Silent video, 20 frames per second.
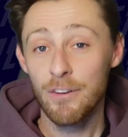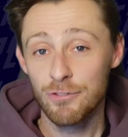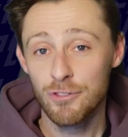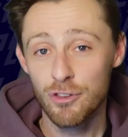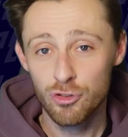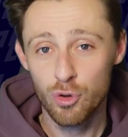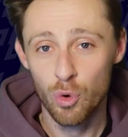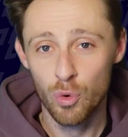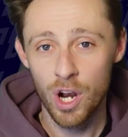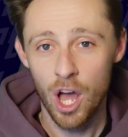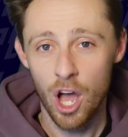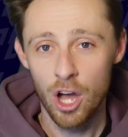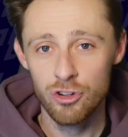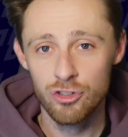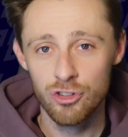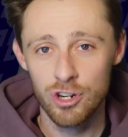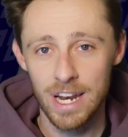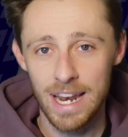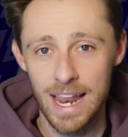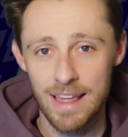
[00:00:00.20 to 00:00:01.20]
scoring
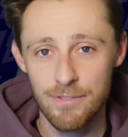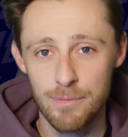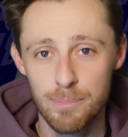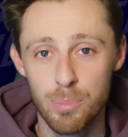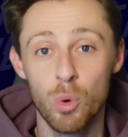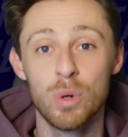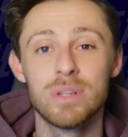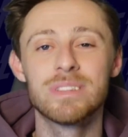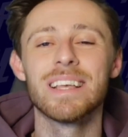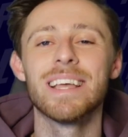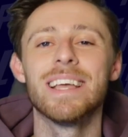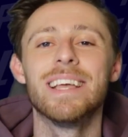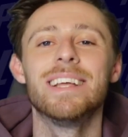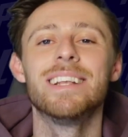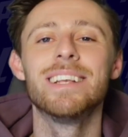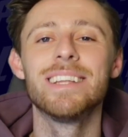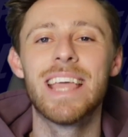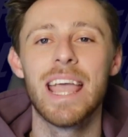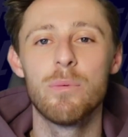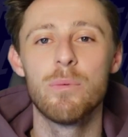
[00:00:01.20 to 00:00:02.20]
111 points
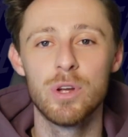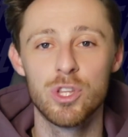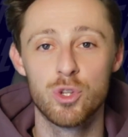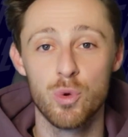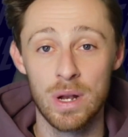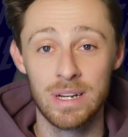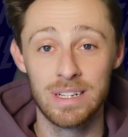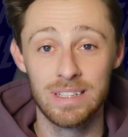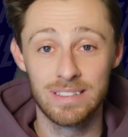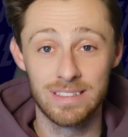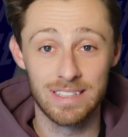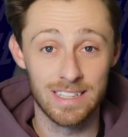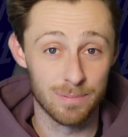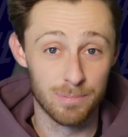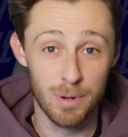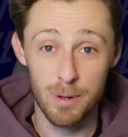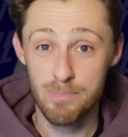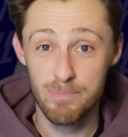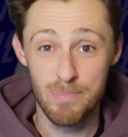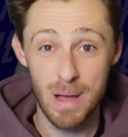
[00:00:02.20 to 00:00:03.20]
in Game Week 26,
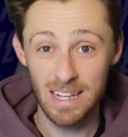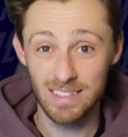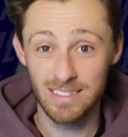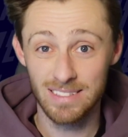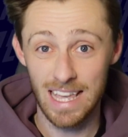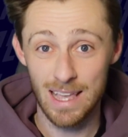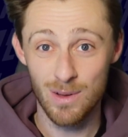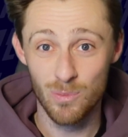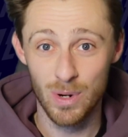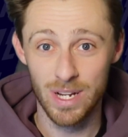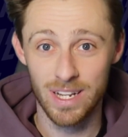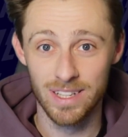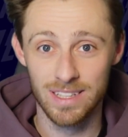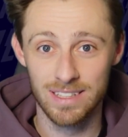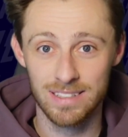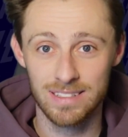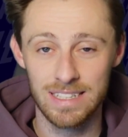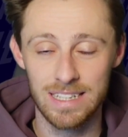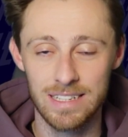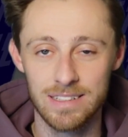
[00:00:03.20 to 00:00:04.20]
my best game week of the
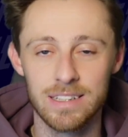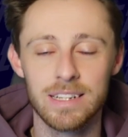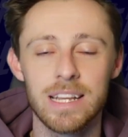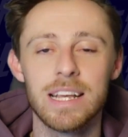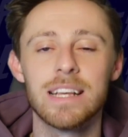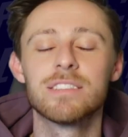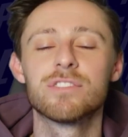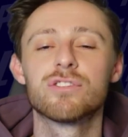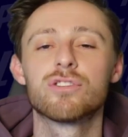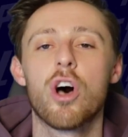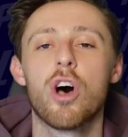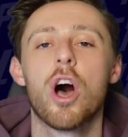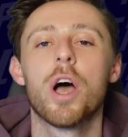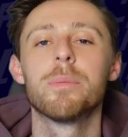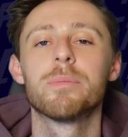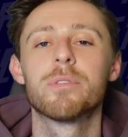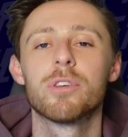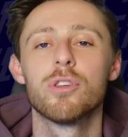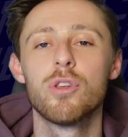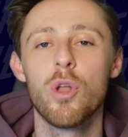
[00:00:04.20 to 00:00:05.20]
season, it's time
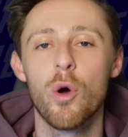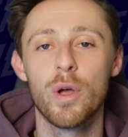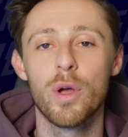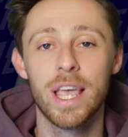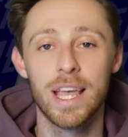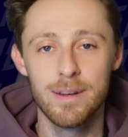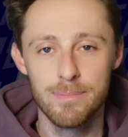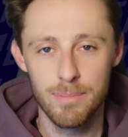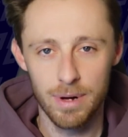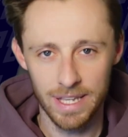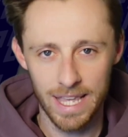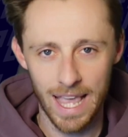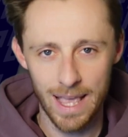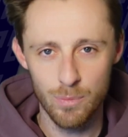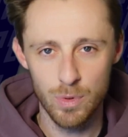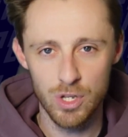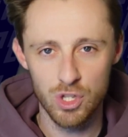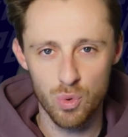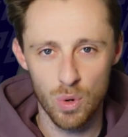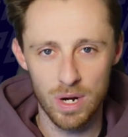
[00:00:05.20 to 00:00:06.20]
to lock in my Game
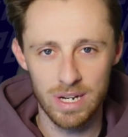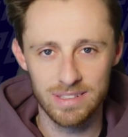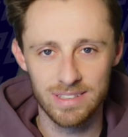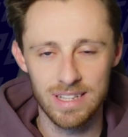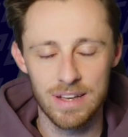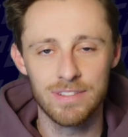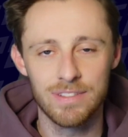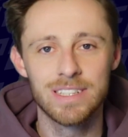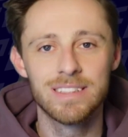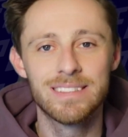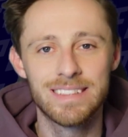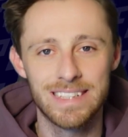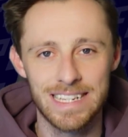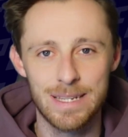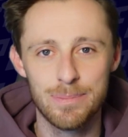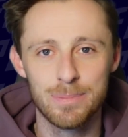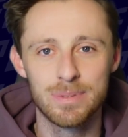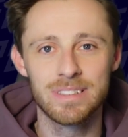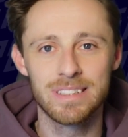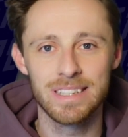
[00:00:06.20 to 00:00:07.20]
Week 27
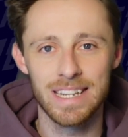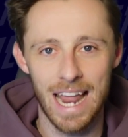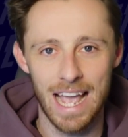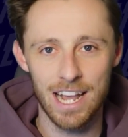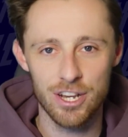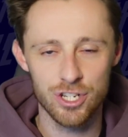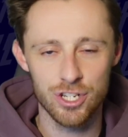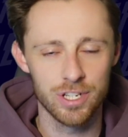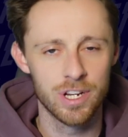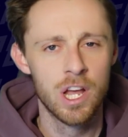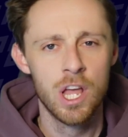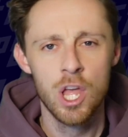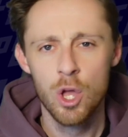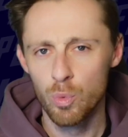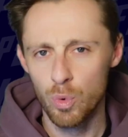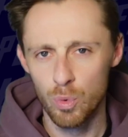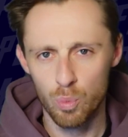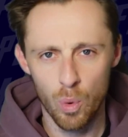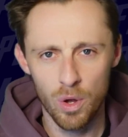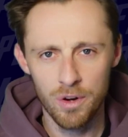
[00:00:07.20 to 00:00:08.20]
team selection.
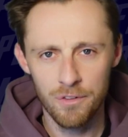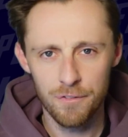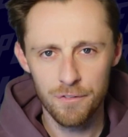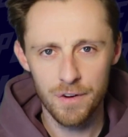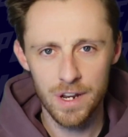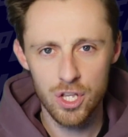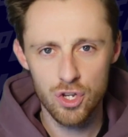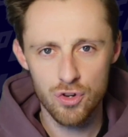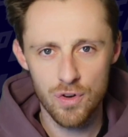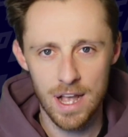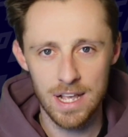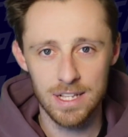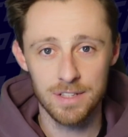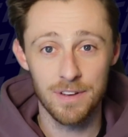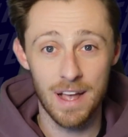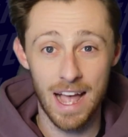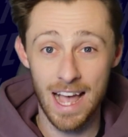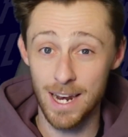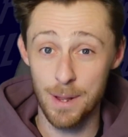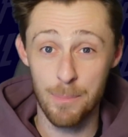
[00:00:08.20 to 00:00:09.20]
With one free transfer
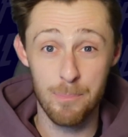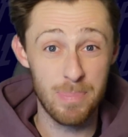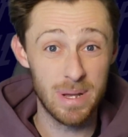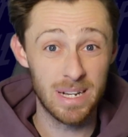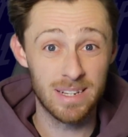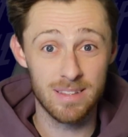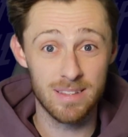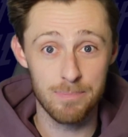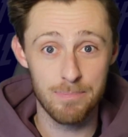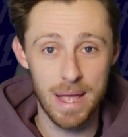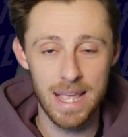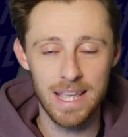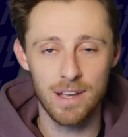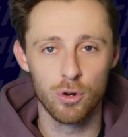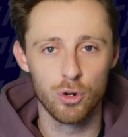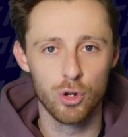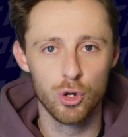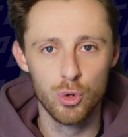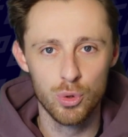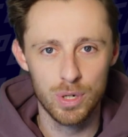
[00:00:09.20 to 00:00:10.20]
and a big debate
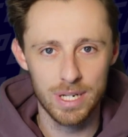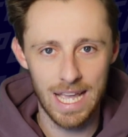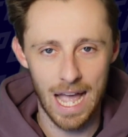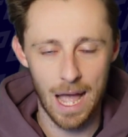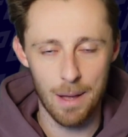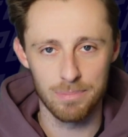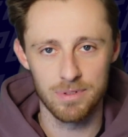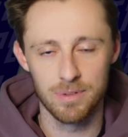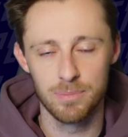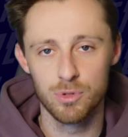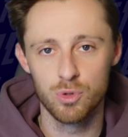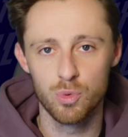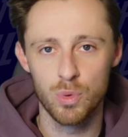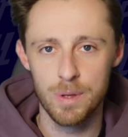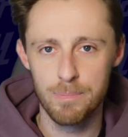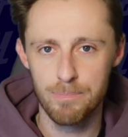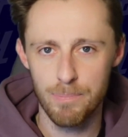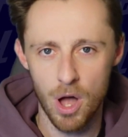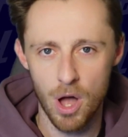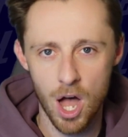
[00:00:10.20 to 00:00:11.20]
on who to captain between
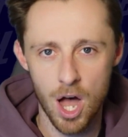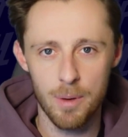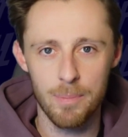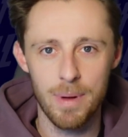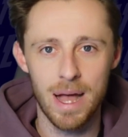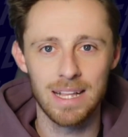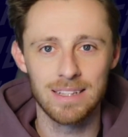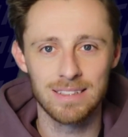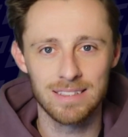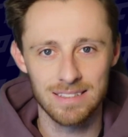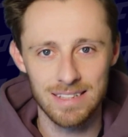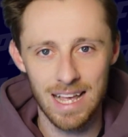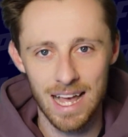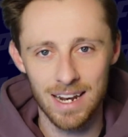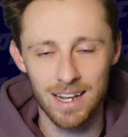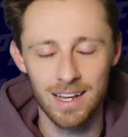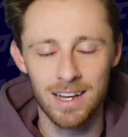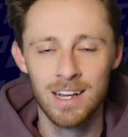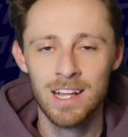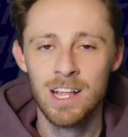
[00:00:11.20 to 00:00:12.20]
PALMER and
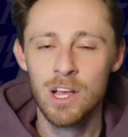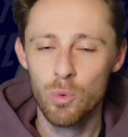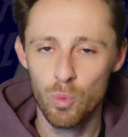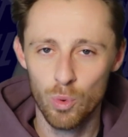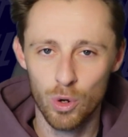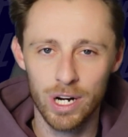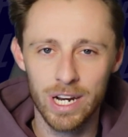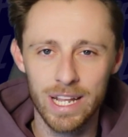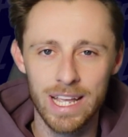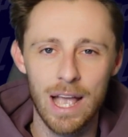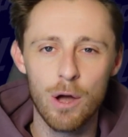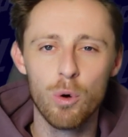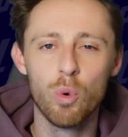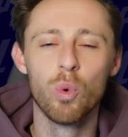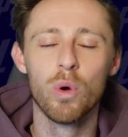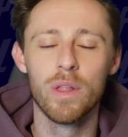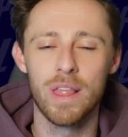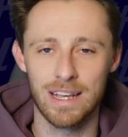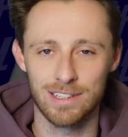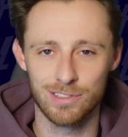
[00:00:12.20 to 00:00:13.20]
Salah, we're going to get all
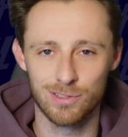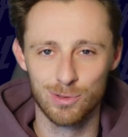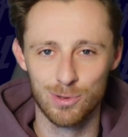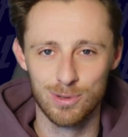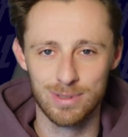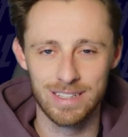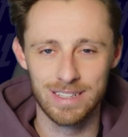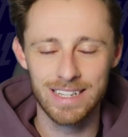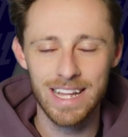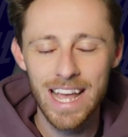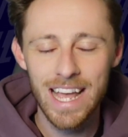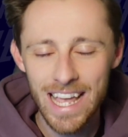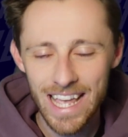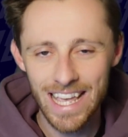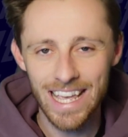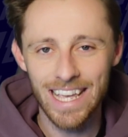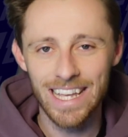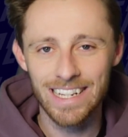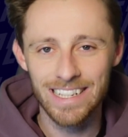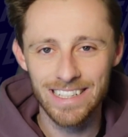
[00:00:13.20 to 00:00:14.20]
of that sorted
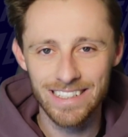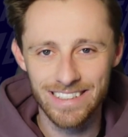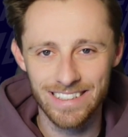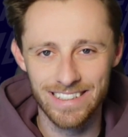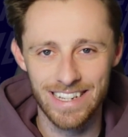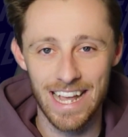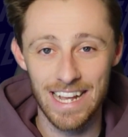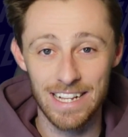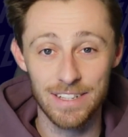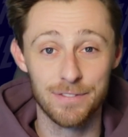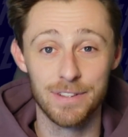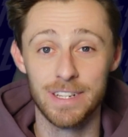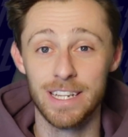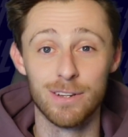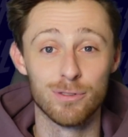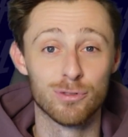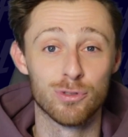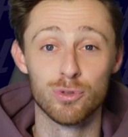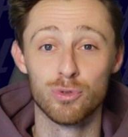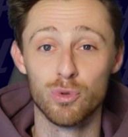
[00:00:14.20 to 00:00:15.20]
in today's video.
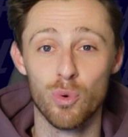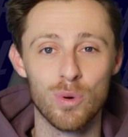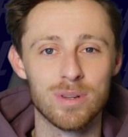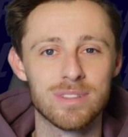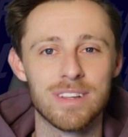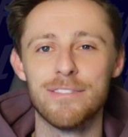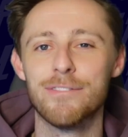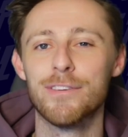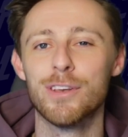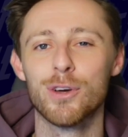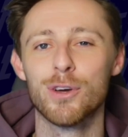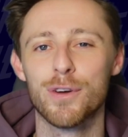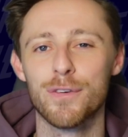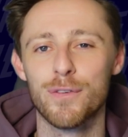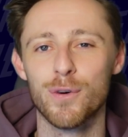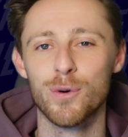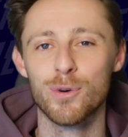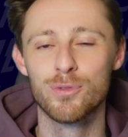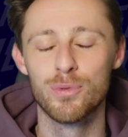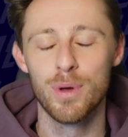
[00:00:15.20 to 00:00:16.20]
So as always, if you're looking
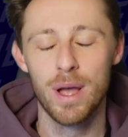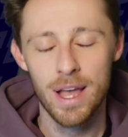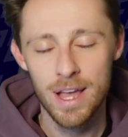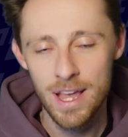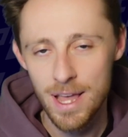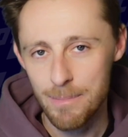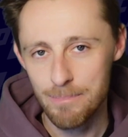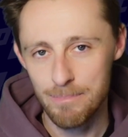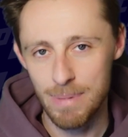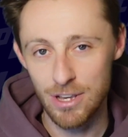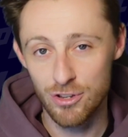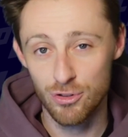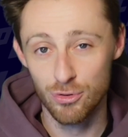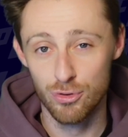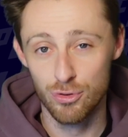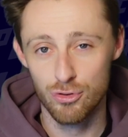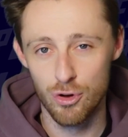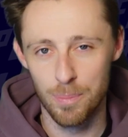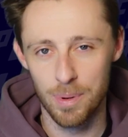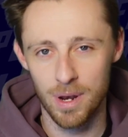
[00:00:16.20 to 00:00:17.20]
forward to it, make sure to
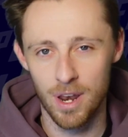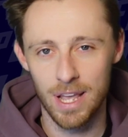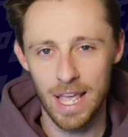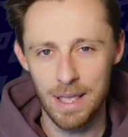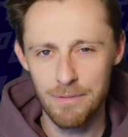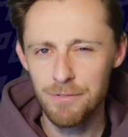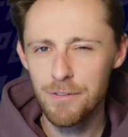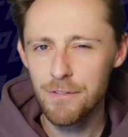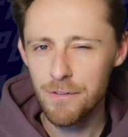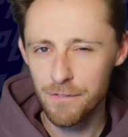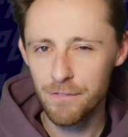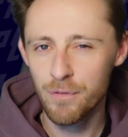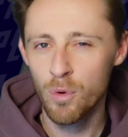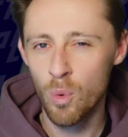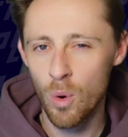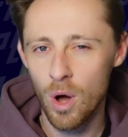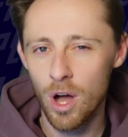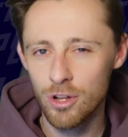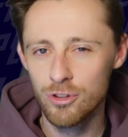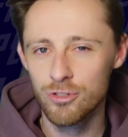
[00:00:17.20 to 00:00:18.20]
drop a like in for
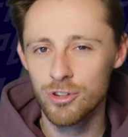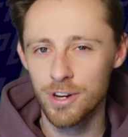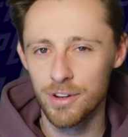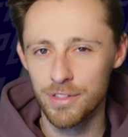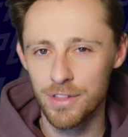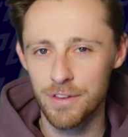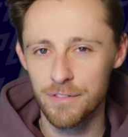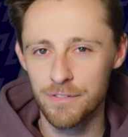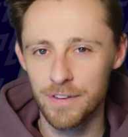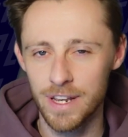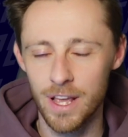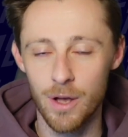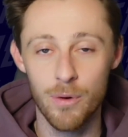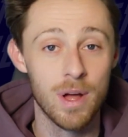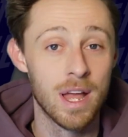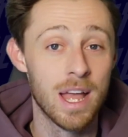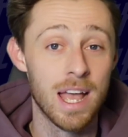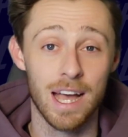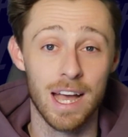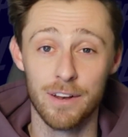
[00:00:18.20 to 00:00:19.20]
400 on this video.
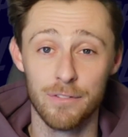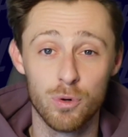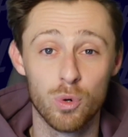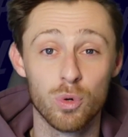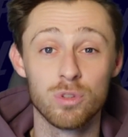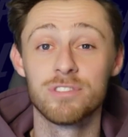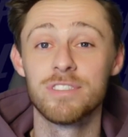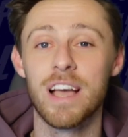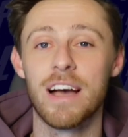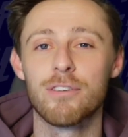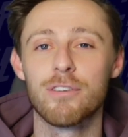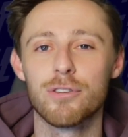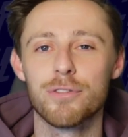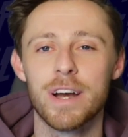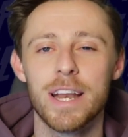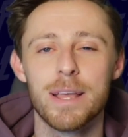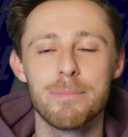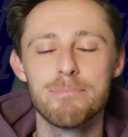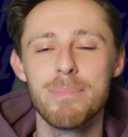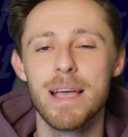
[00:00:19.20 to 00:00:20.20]
And of course, if you haven't
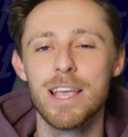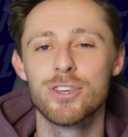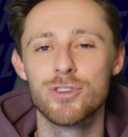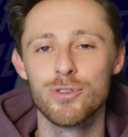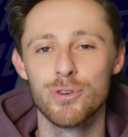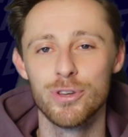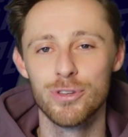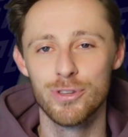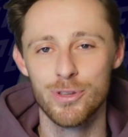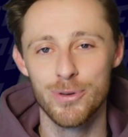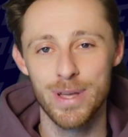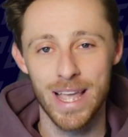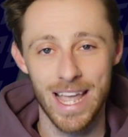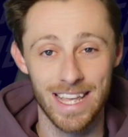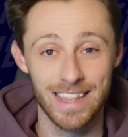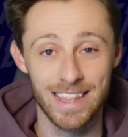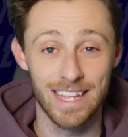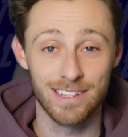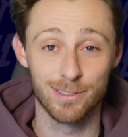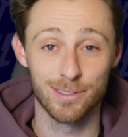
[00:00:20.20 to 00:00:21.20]
already, make sure you do
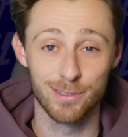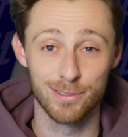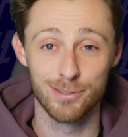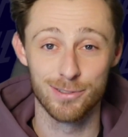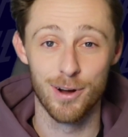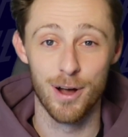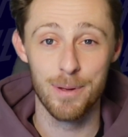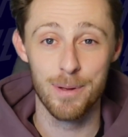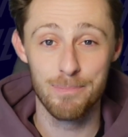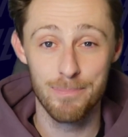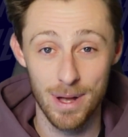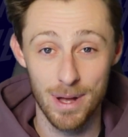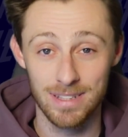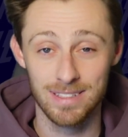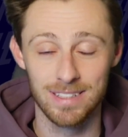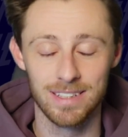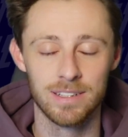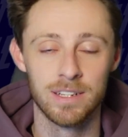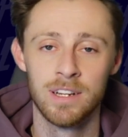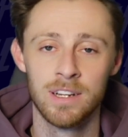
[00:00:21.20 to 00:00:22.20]
hit that subscribe
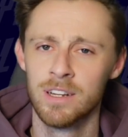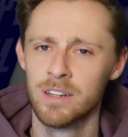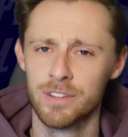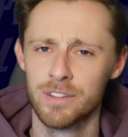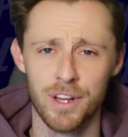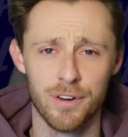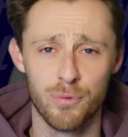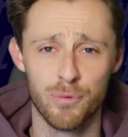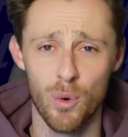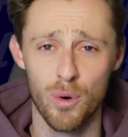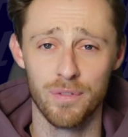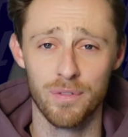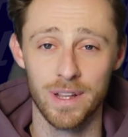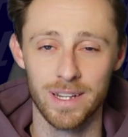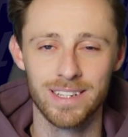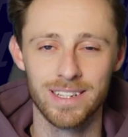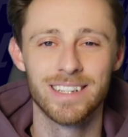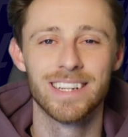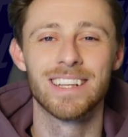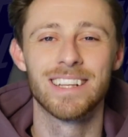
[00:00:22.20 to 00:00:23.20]
button. Enough waffling,
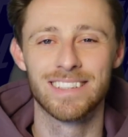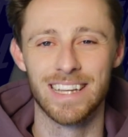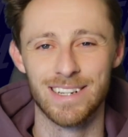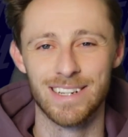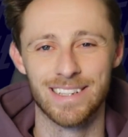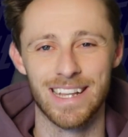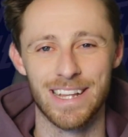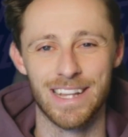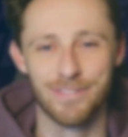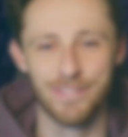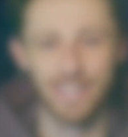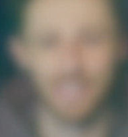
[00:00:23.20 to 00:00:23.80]
let's get to today's video.